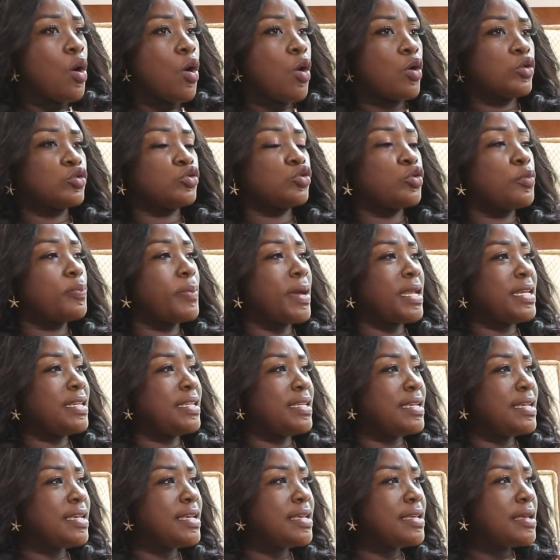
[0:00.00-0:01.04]
or two
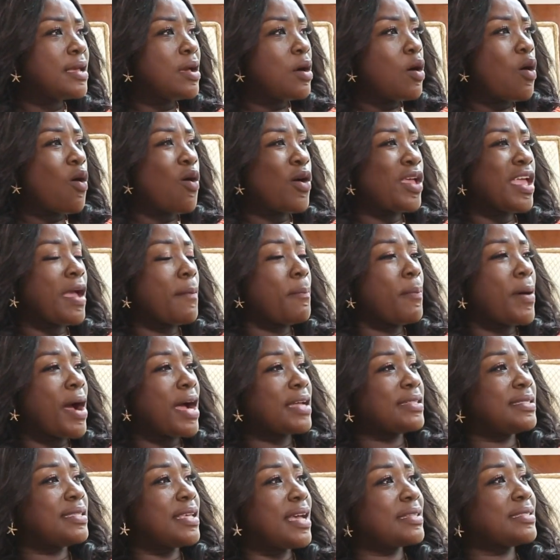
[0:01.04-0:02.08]
bedding or your
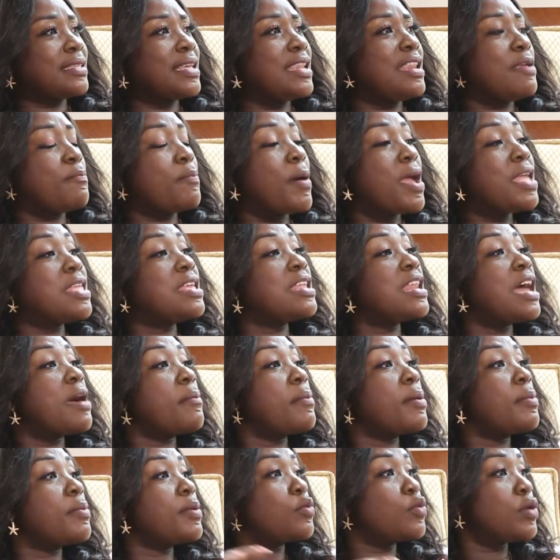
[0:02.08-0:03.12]
party as any penny
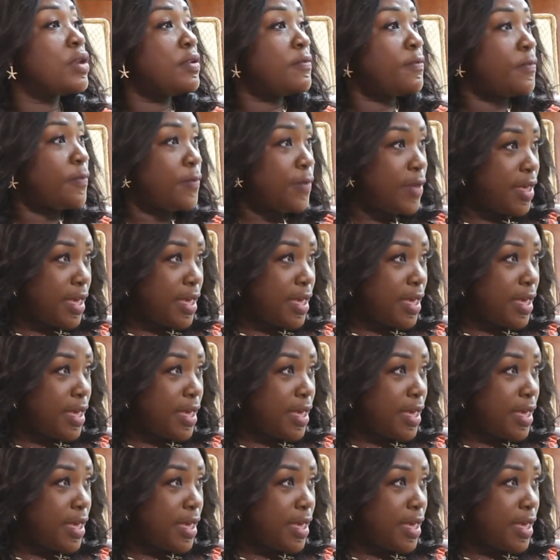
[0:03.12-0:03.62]
na baby good if